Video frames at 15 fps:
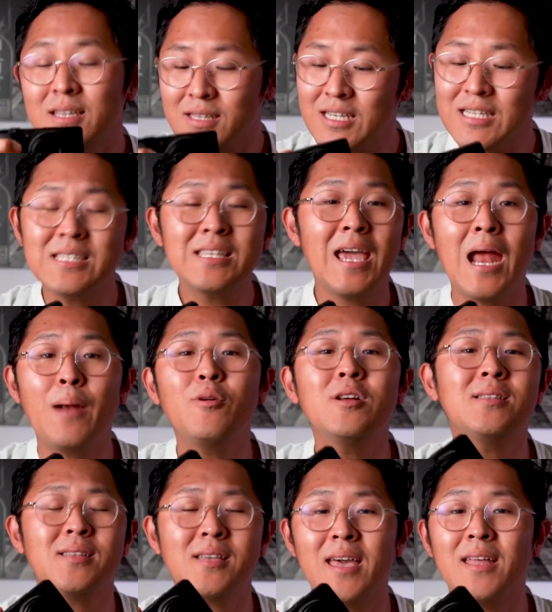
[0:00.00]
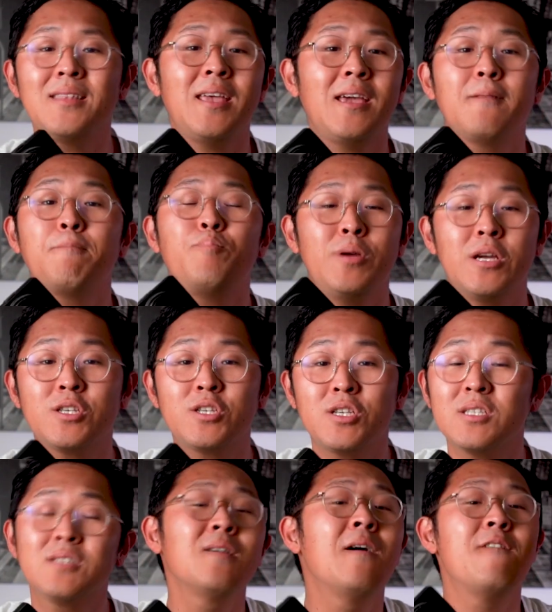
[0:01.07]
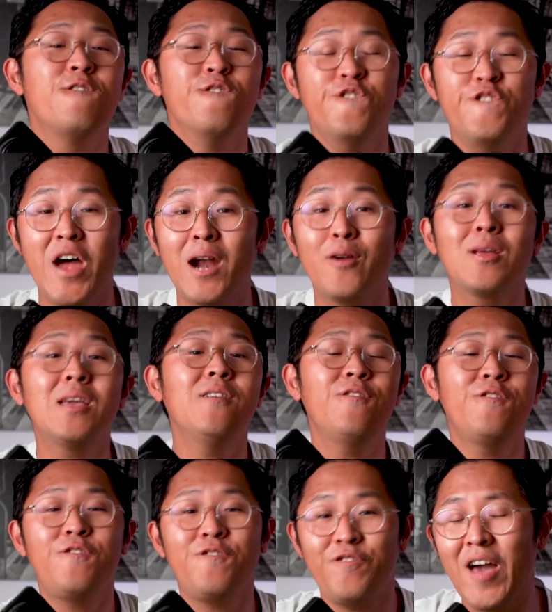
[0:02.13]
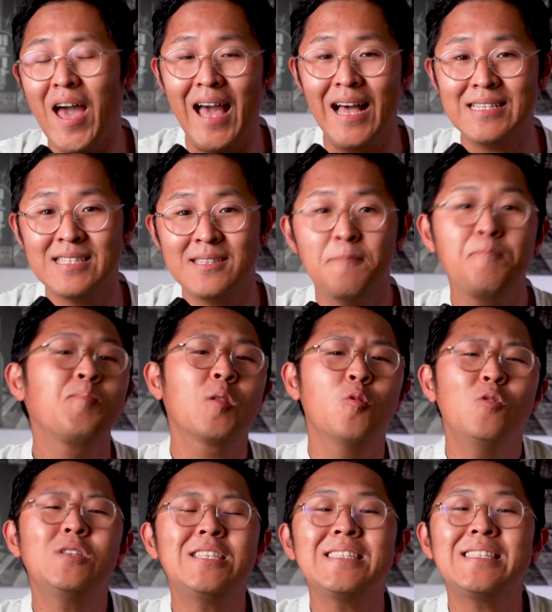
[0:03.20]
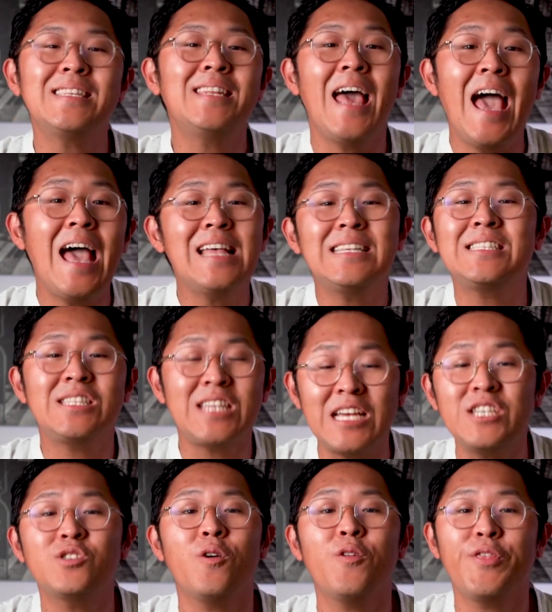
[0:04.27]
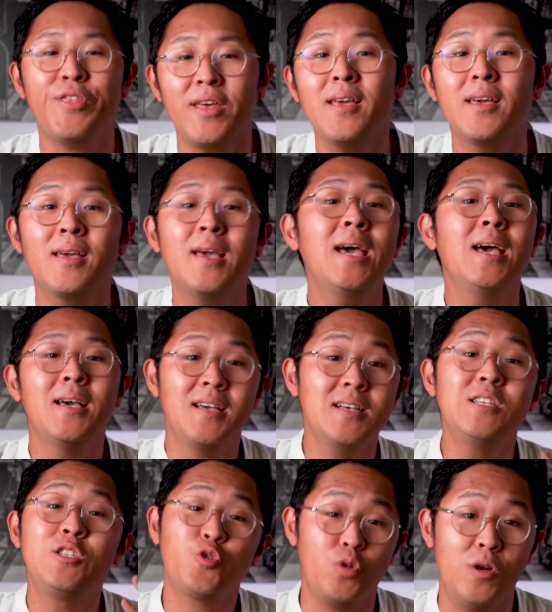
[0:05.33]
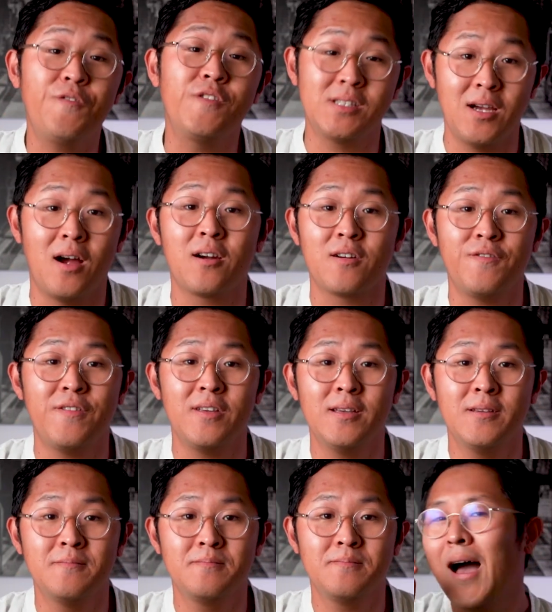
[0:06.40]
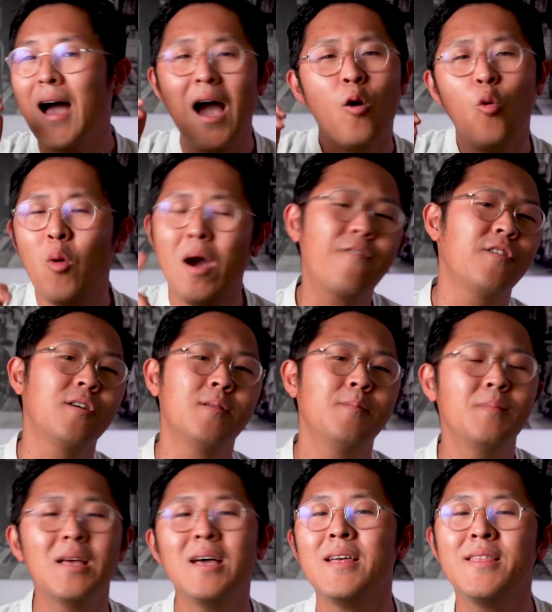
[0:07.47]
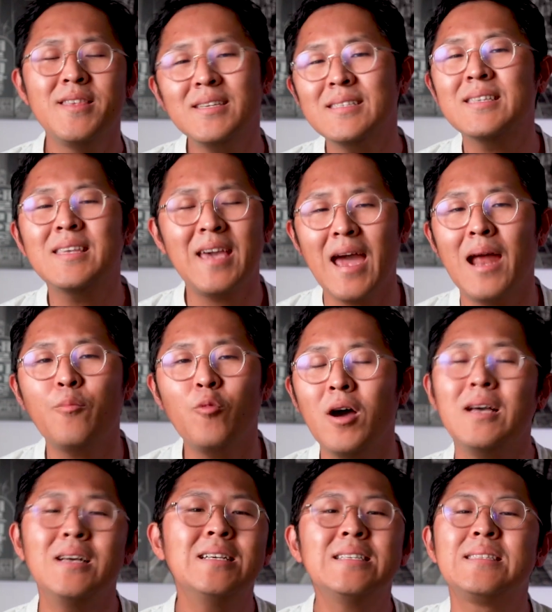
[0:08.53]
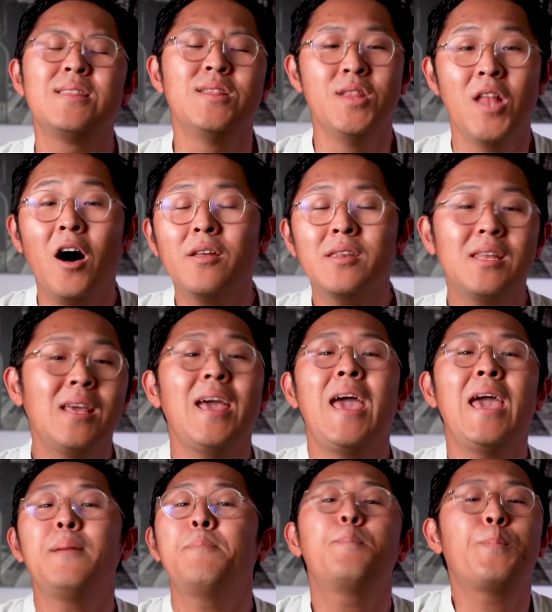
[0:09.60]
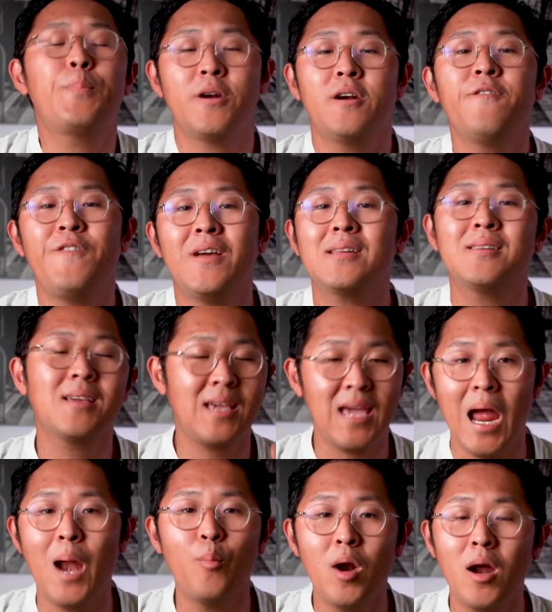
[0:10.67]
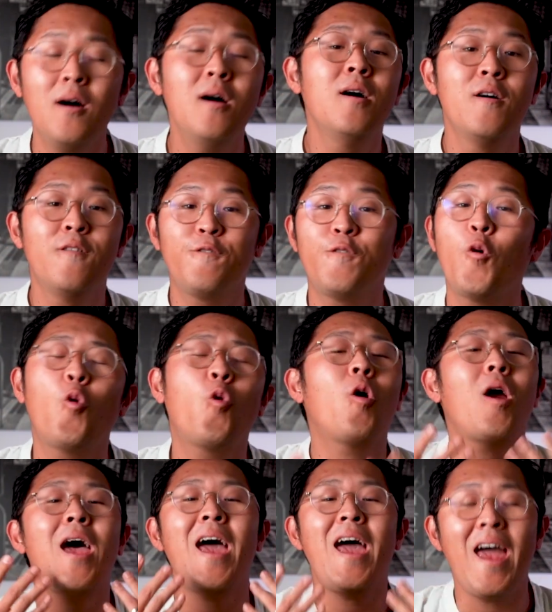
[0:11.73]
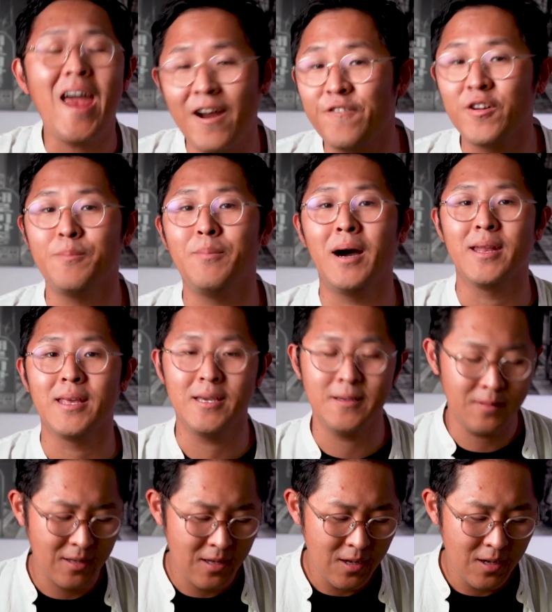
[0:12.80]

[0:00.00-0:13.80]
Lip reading: This camera can take pictures very fast, which is an essential thing in street photography. However, this camera is not a perfect camera for everybody.